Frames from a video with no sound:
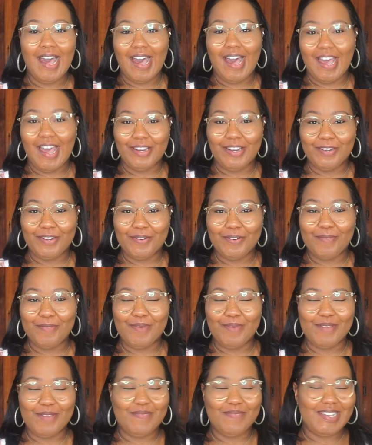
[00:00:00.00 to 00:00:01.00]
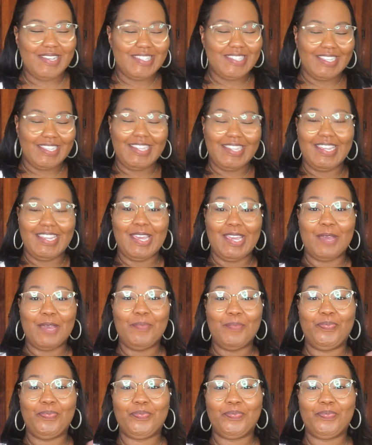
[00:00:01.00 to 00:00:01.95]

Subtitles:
I don't know, but basically,